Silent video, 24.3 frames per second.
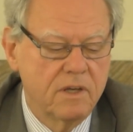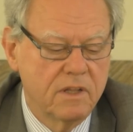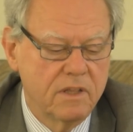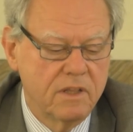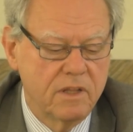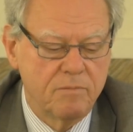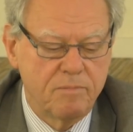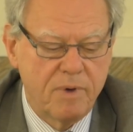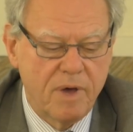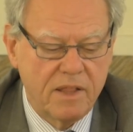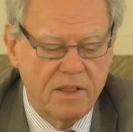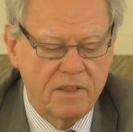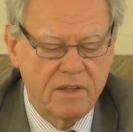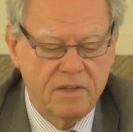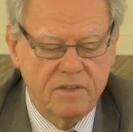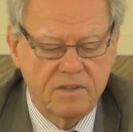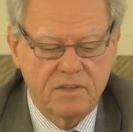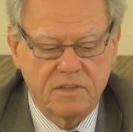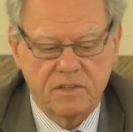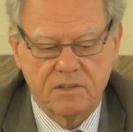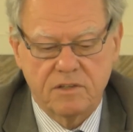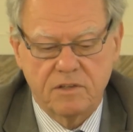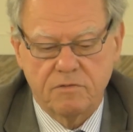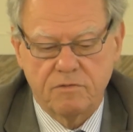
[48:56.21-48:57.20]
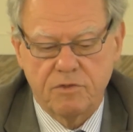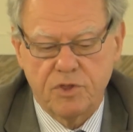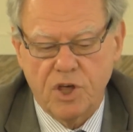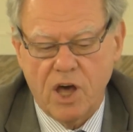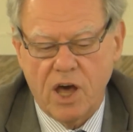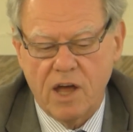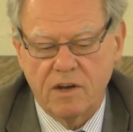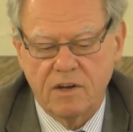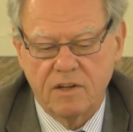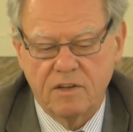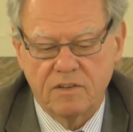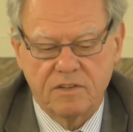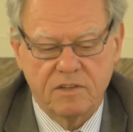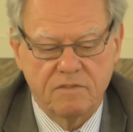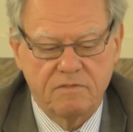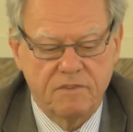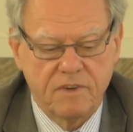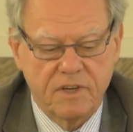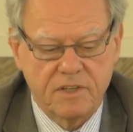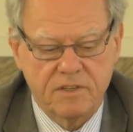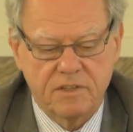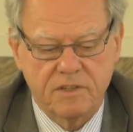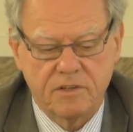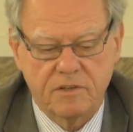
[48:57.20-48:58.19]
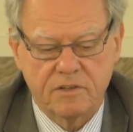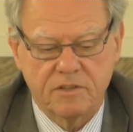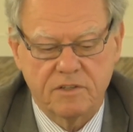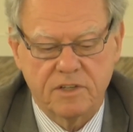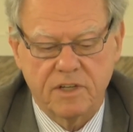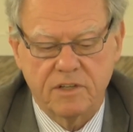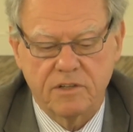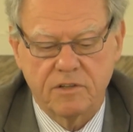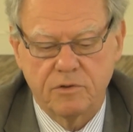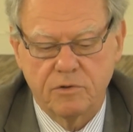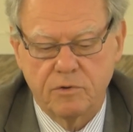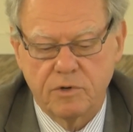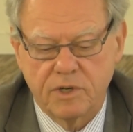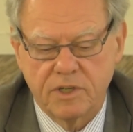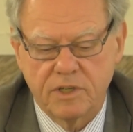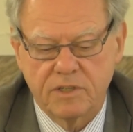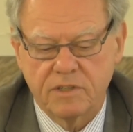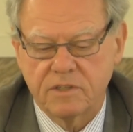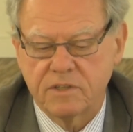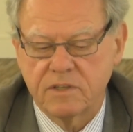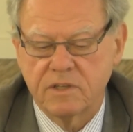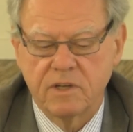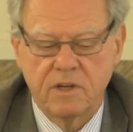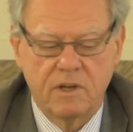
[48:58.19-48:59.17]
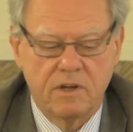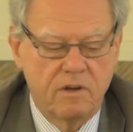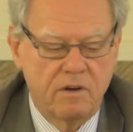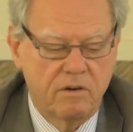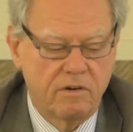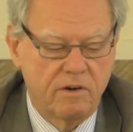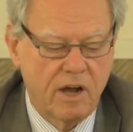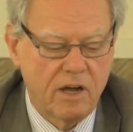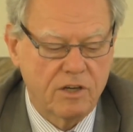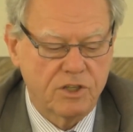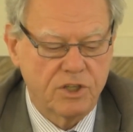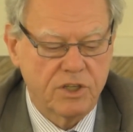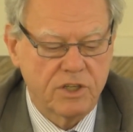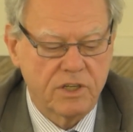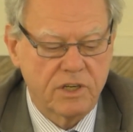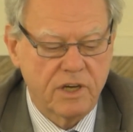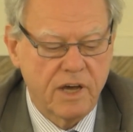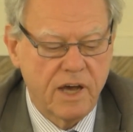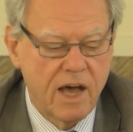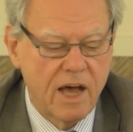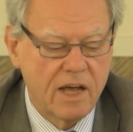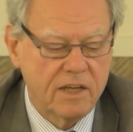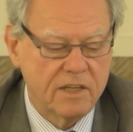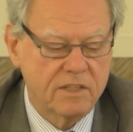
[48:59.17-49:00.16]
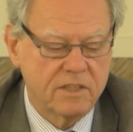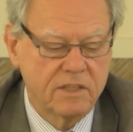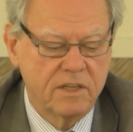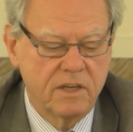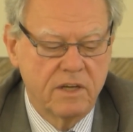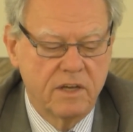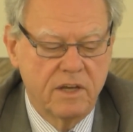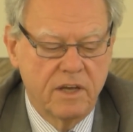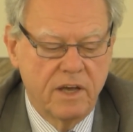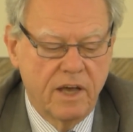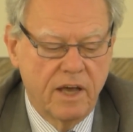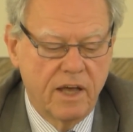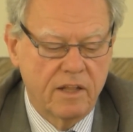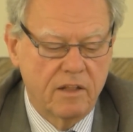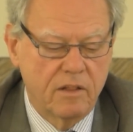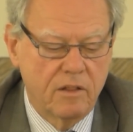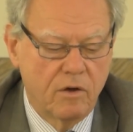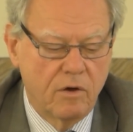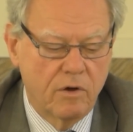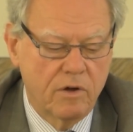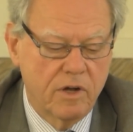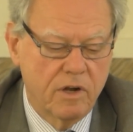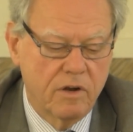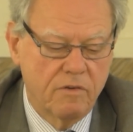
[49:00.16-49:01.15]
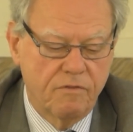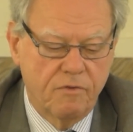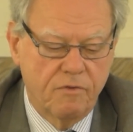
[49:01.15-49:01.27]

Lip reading: dependencies of Chinese investors and tourists, Russian gas, and local